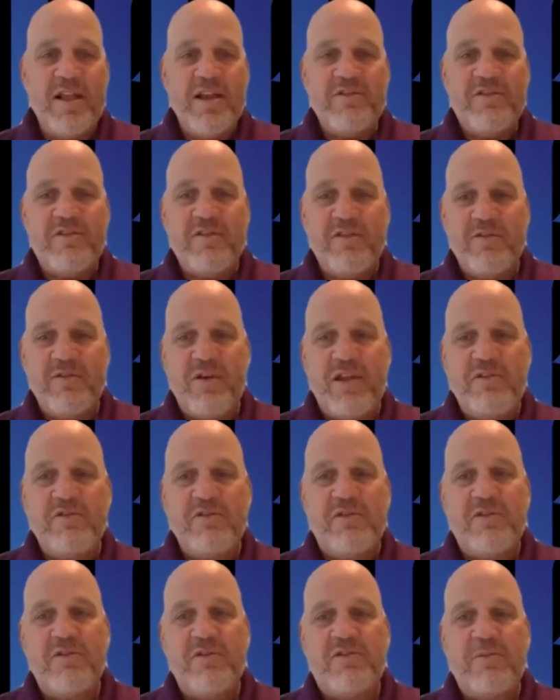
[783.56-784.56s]
to
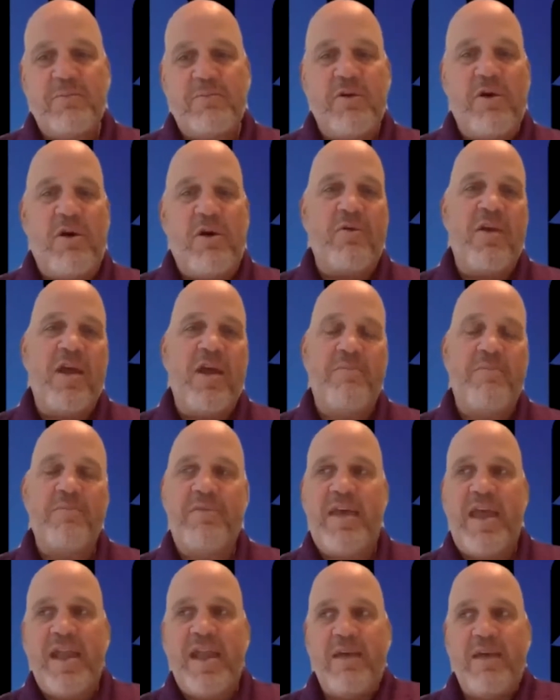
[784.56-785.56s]
introduce the program.
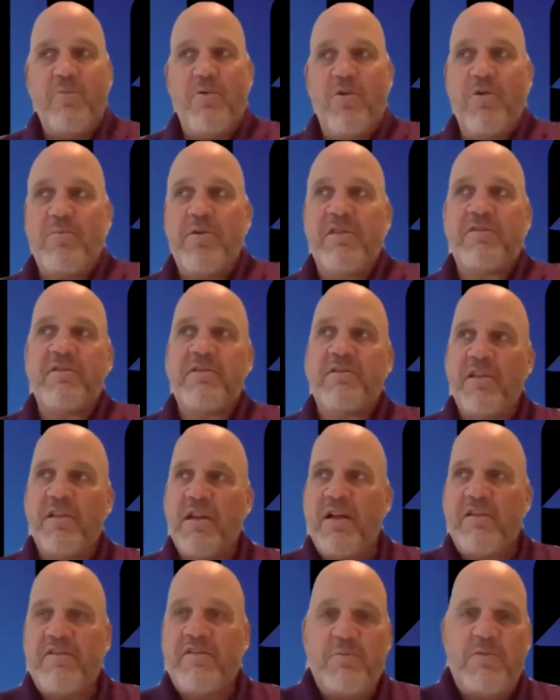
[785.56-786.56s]
They get more business. The
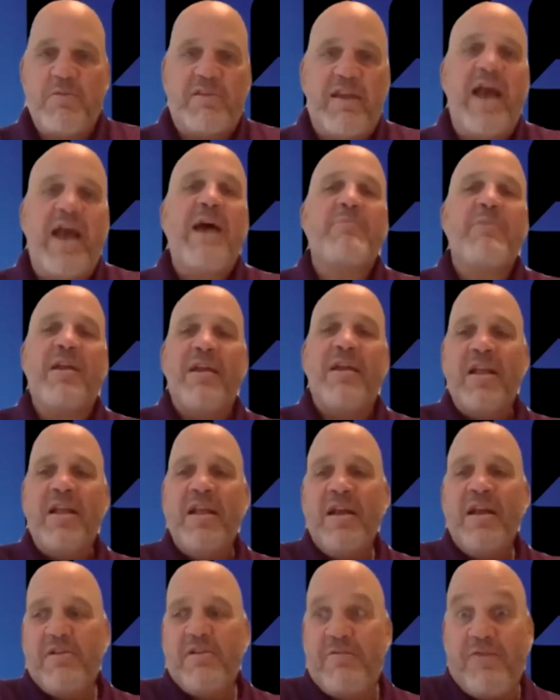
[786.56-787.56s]
customer's happy.
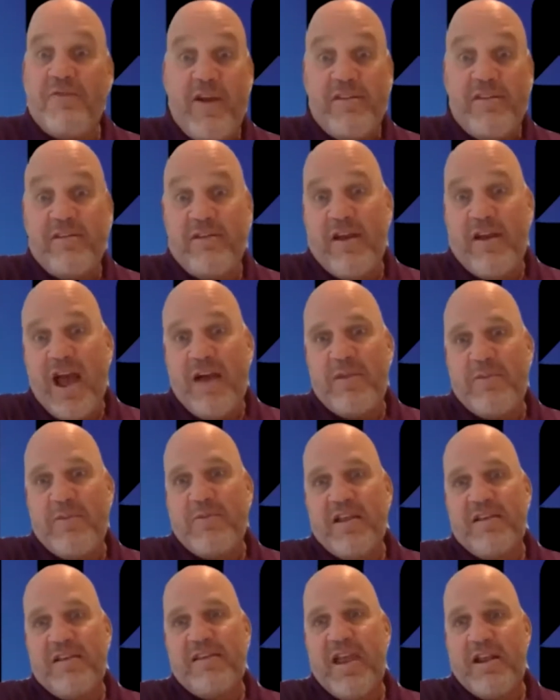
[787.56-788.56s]
Their friends are happy
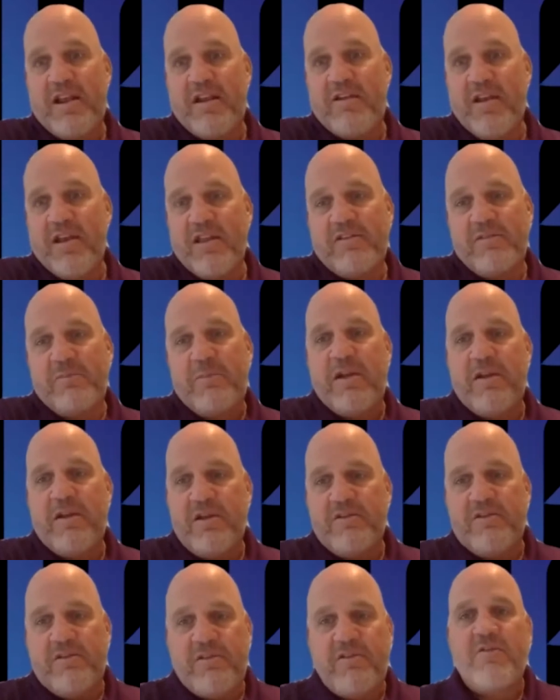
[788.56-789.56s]
because they had a great
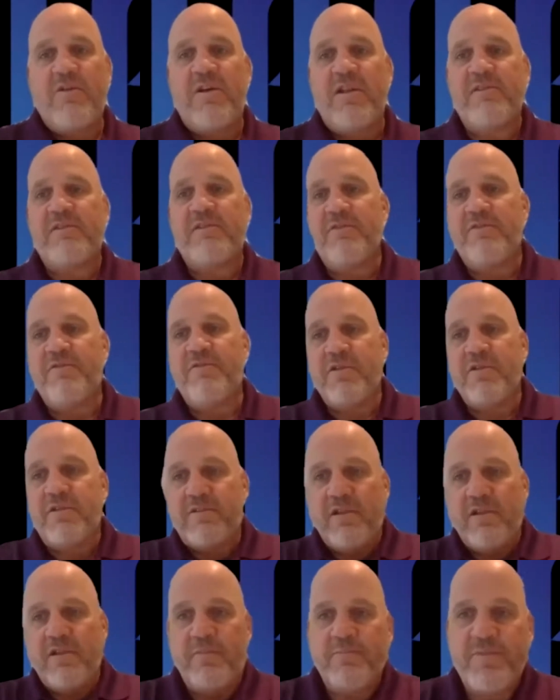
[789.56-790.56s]
experience, and so on and so forth.
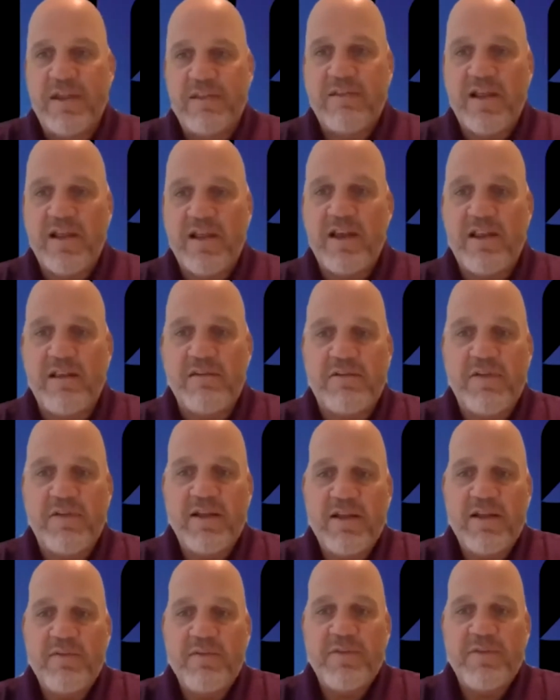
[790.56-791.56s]
So that's the kind of
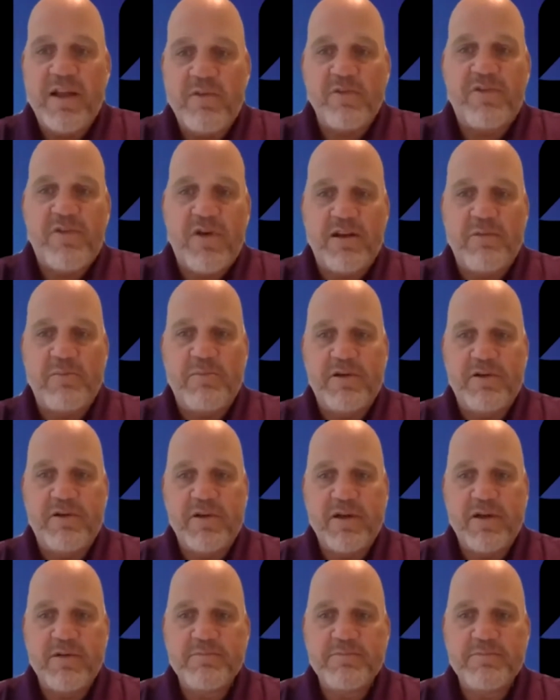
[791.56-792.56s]
thing we're trying to build
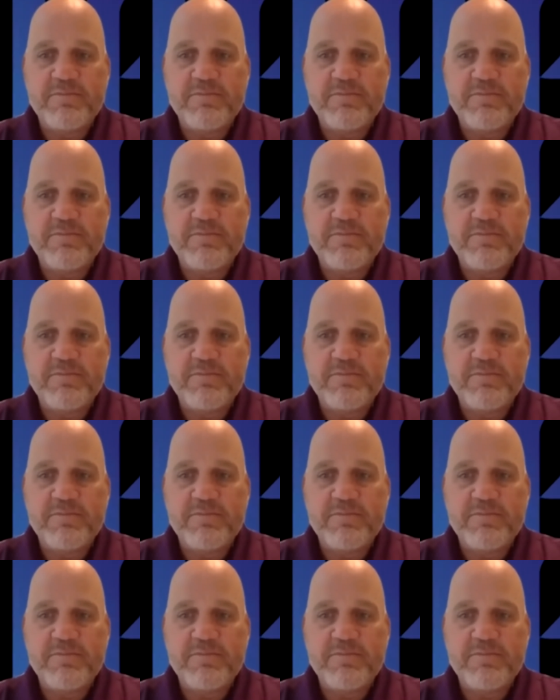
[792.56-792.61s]
here.